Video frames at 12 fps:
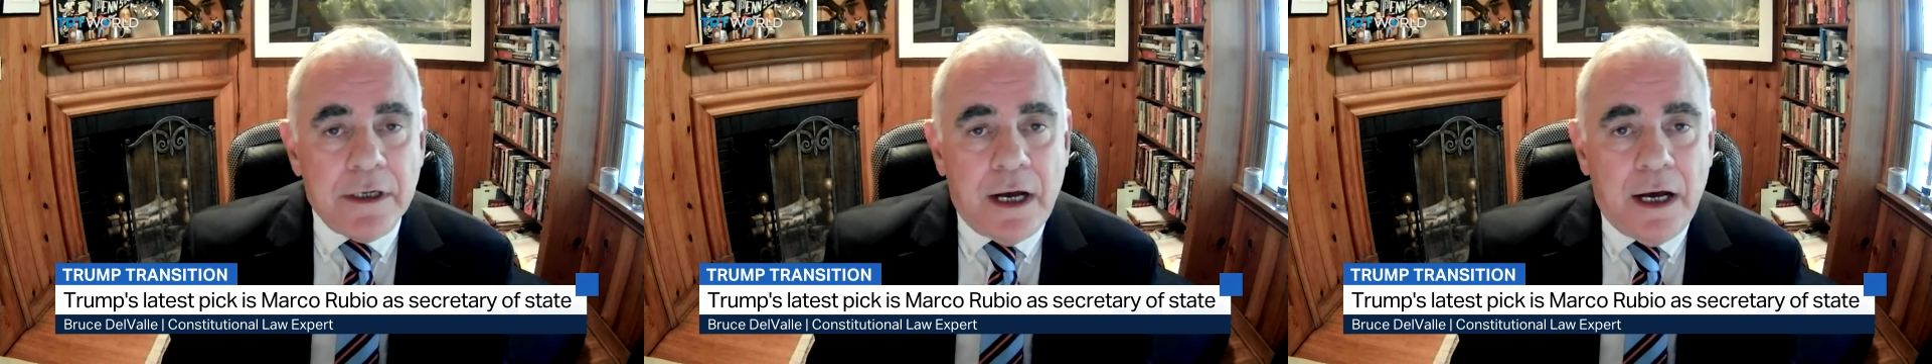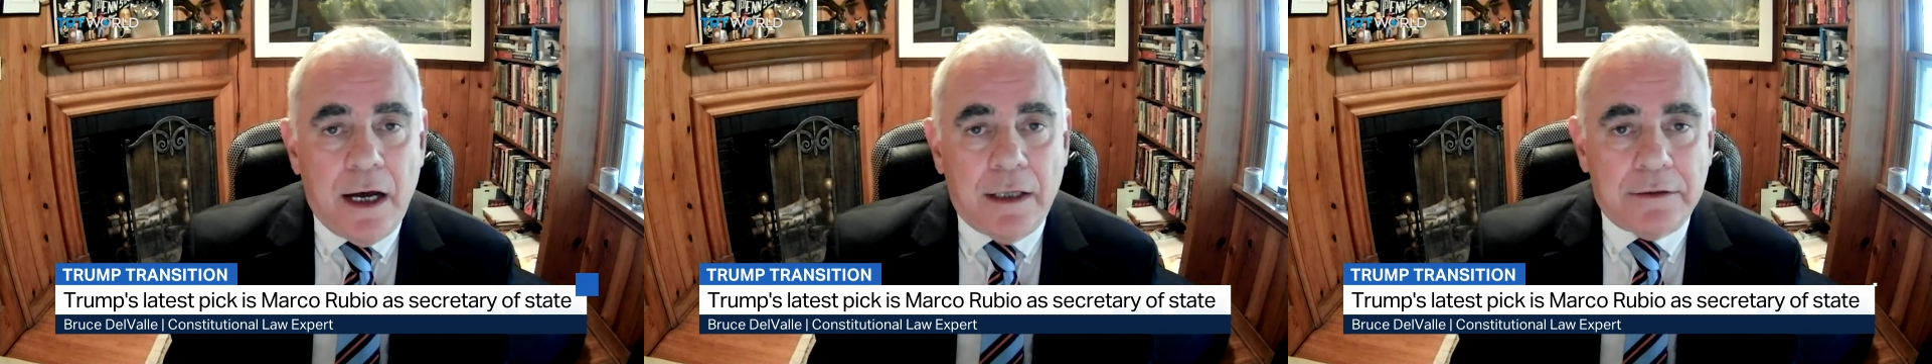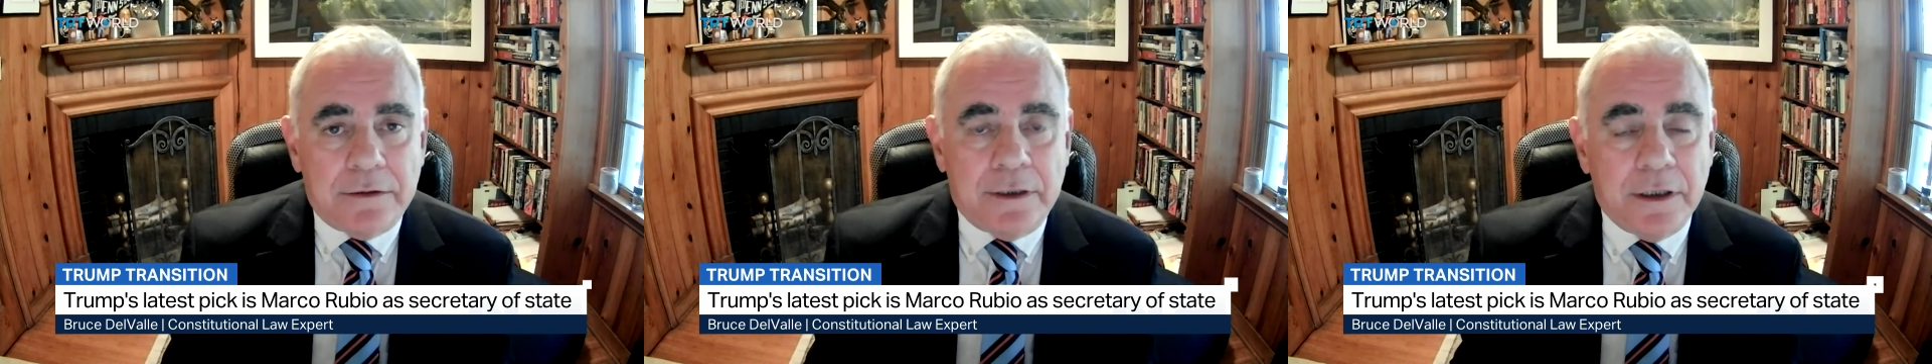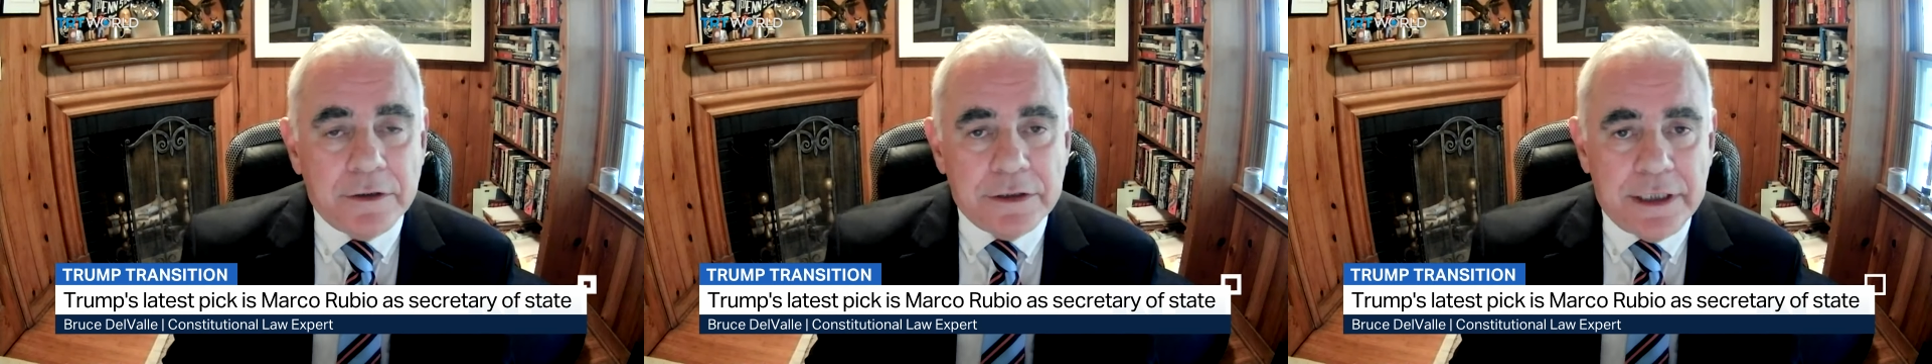Uh, okay. Uh,
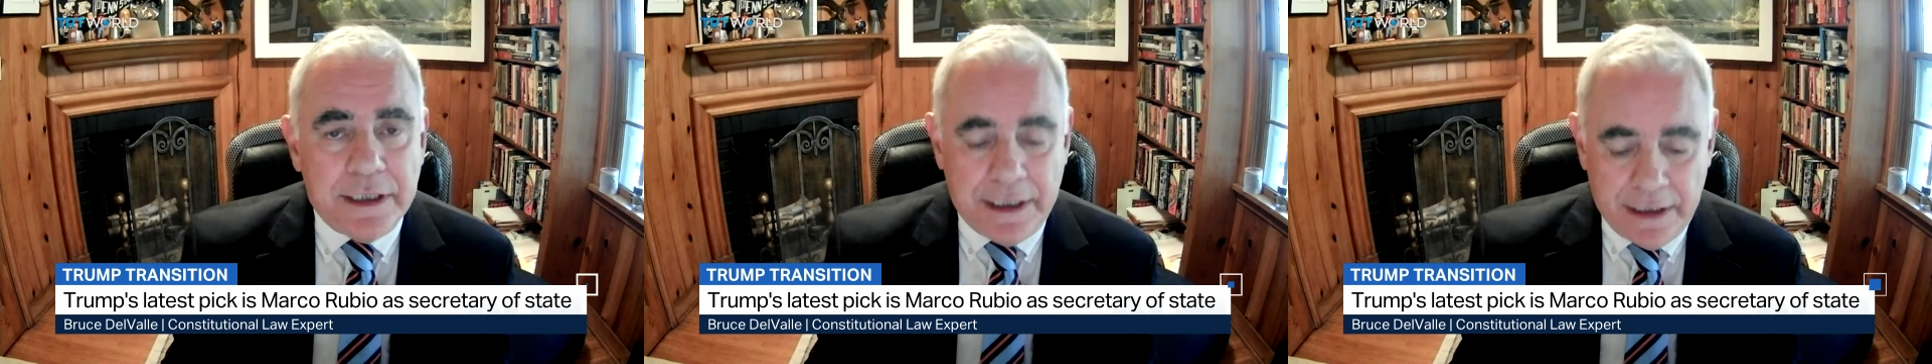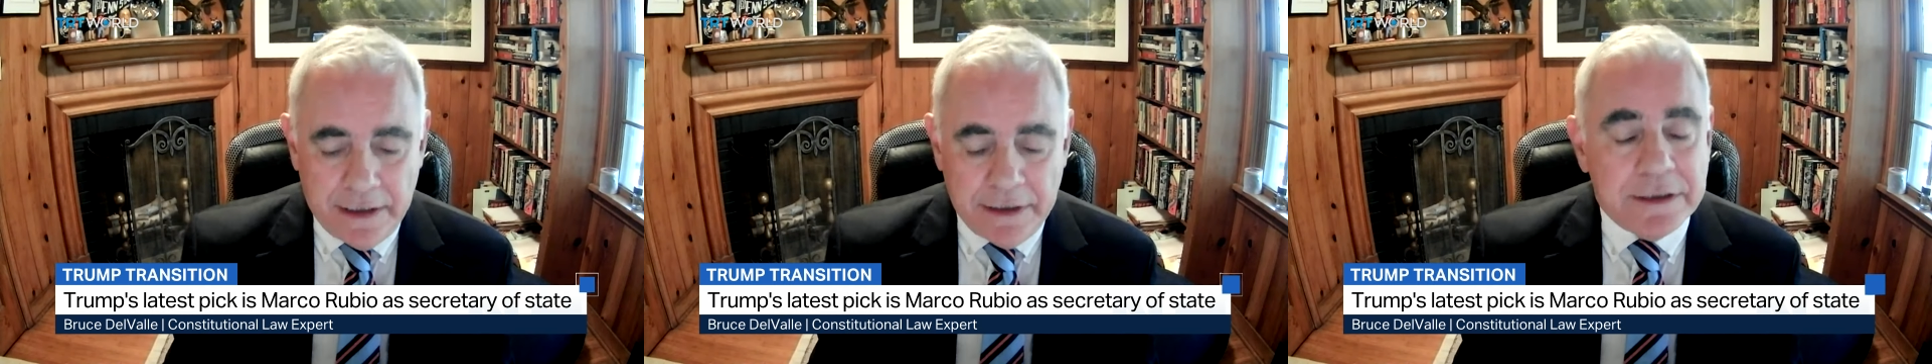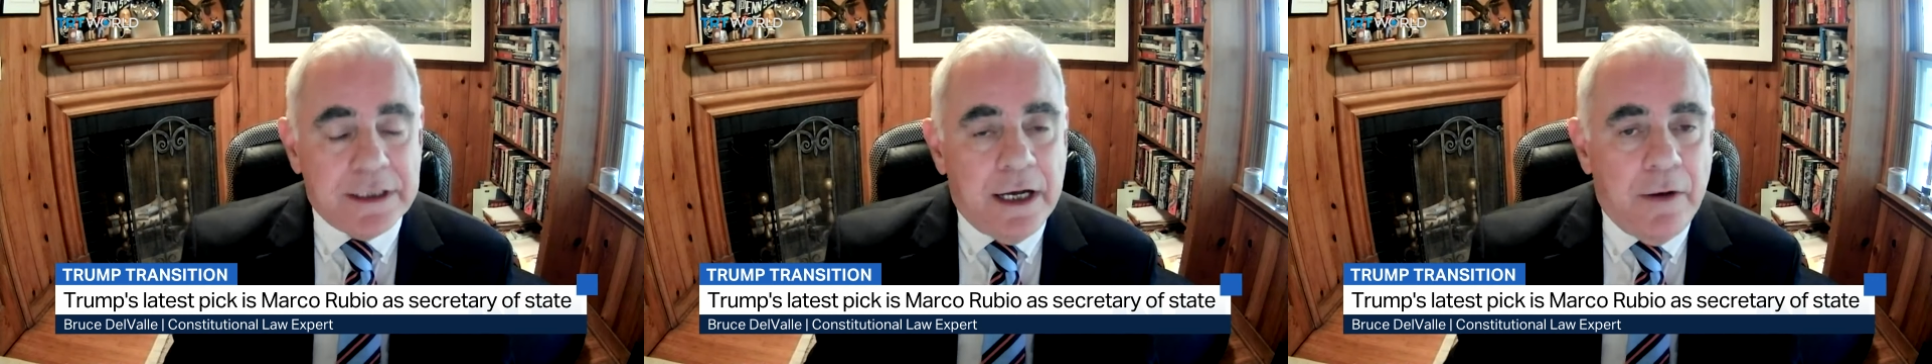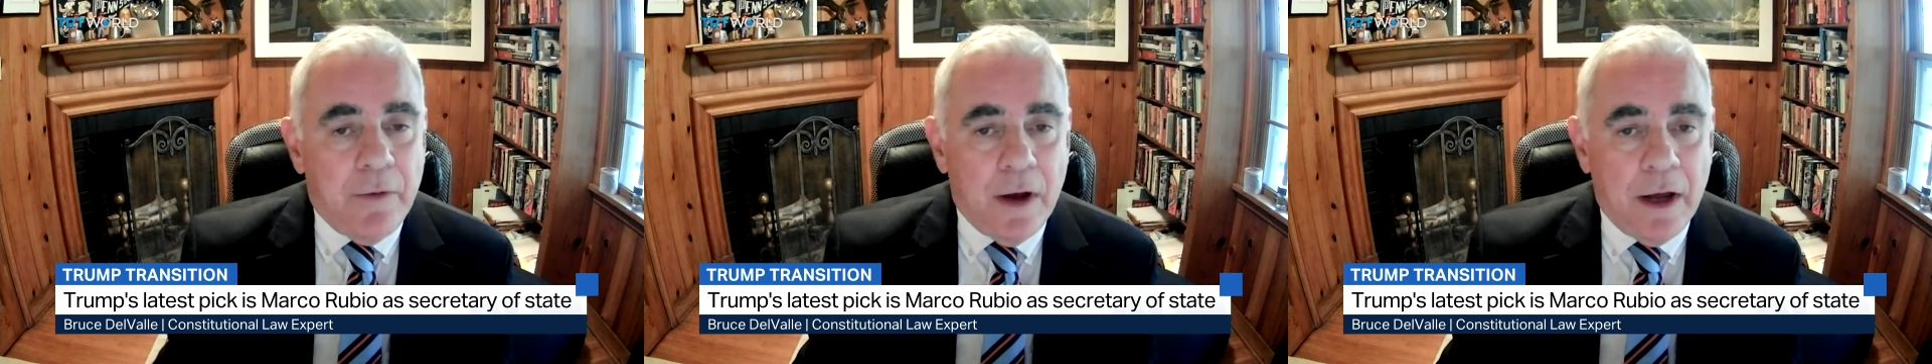Tulsi is
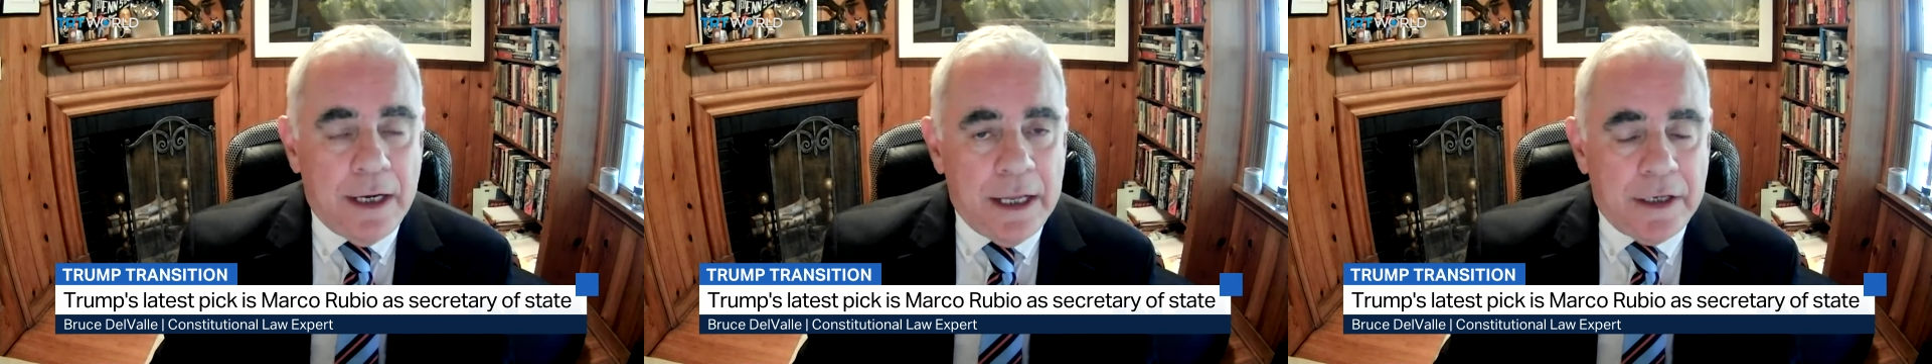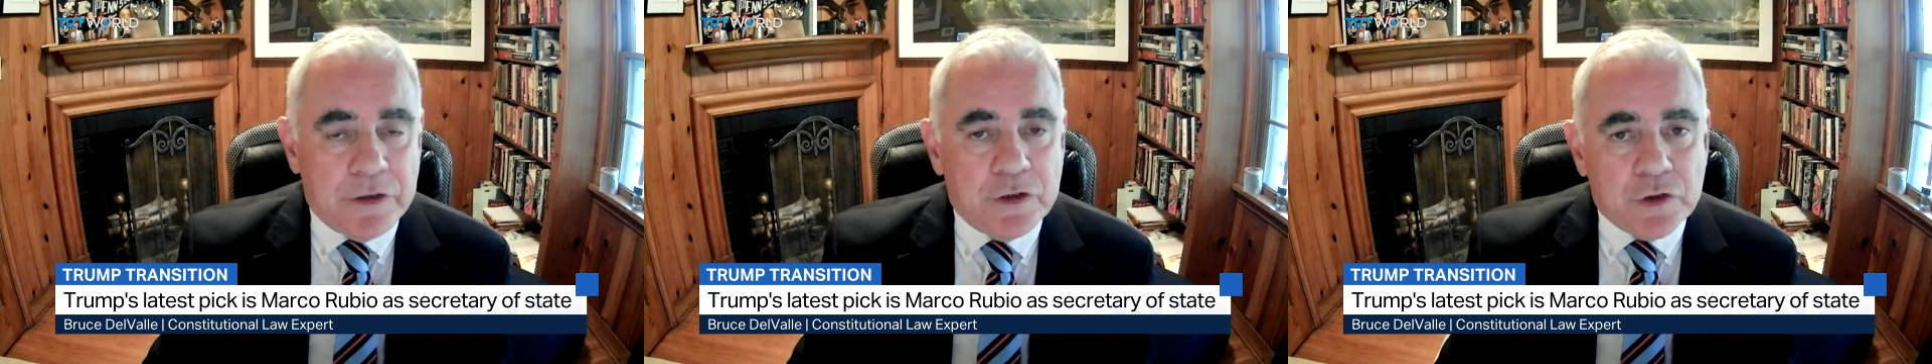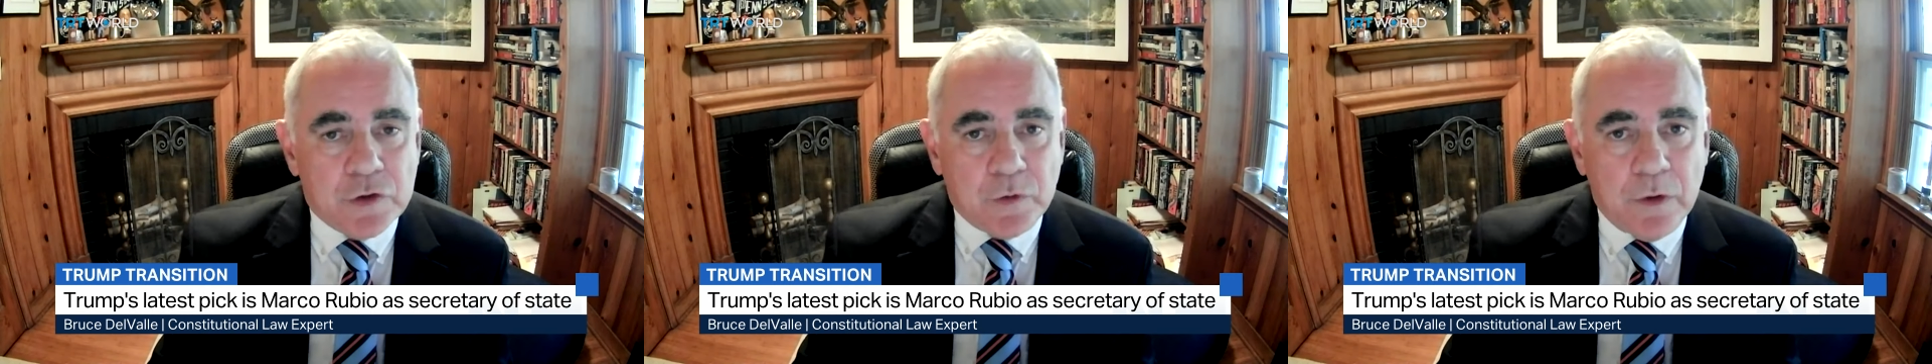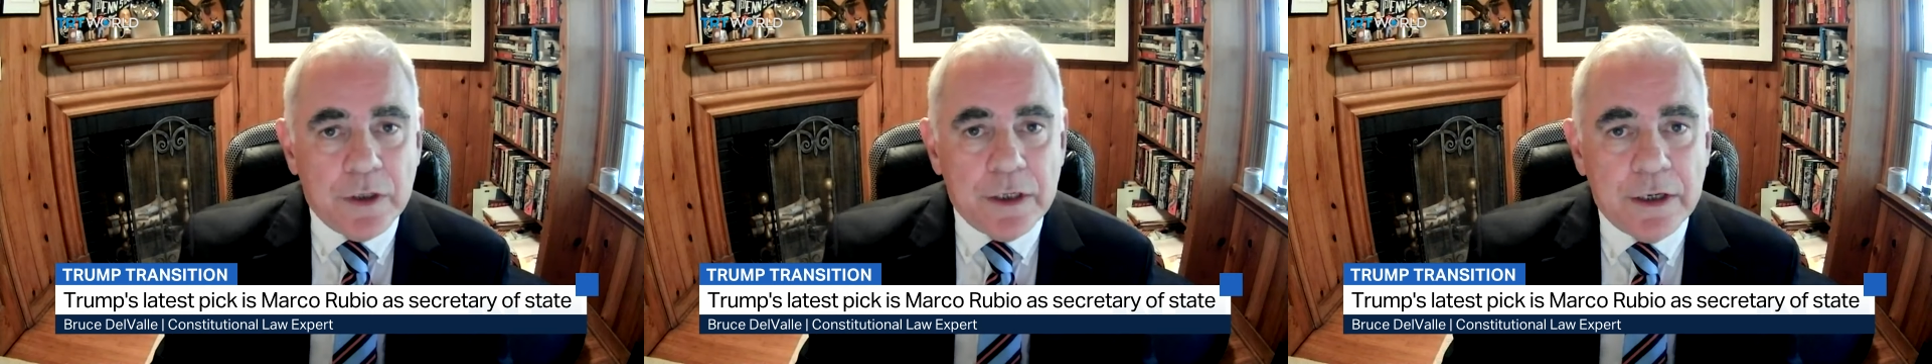uh, an
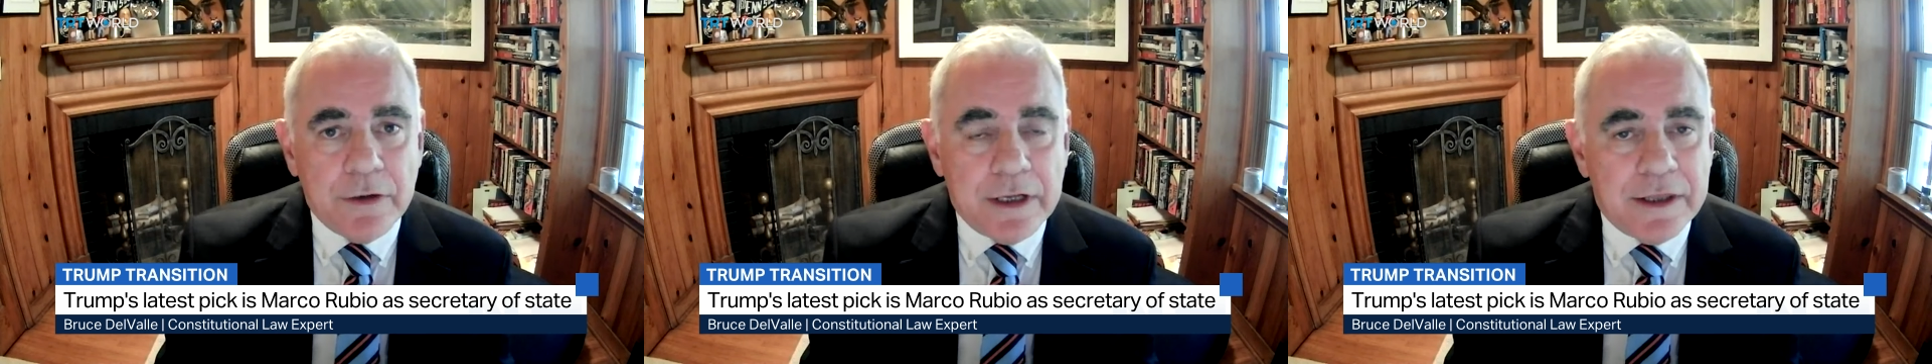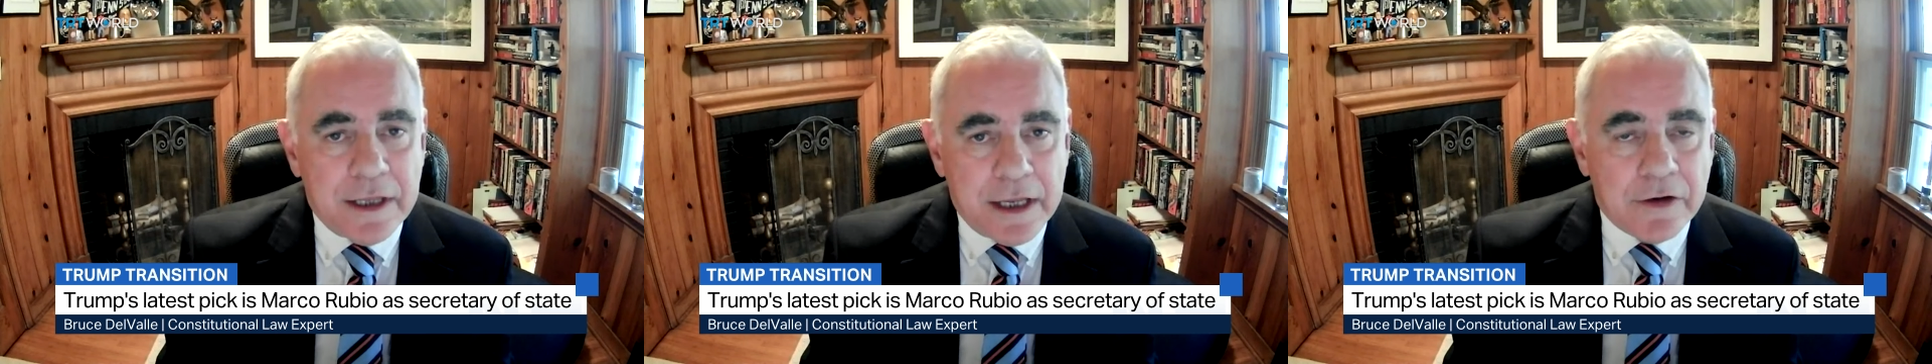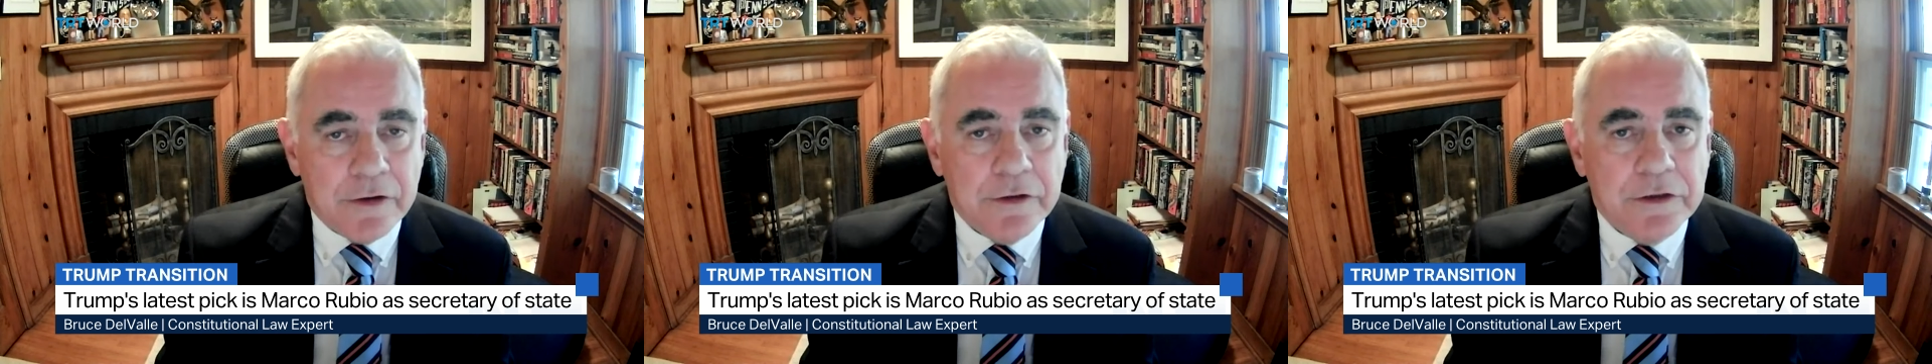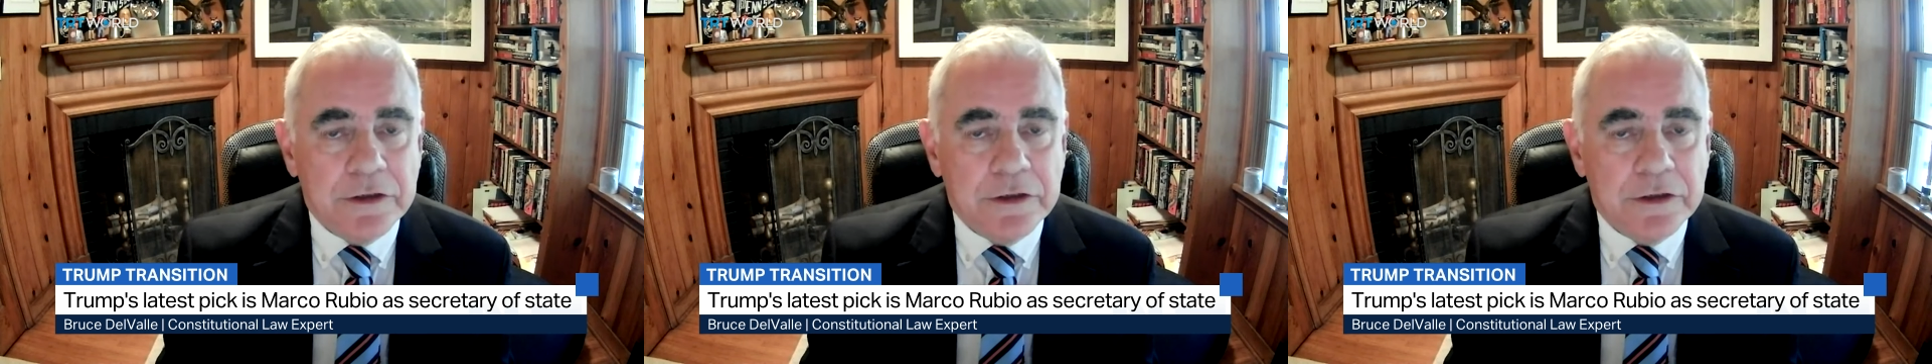extraordinary thinker.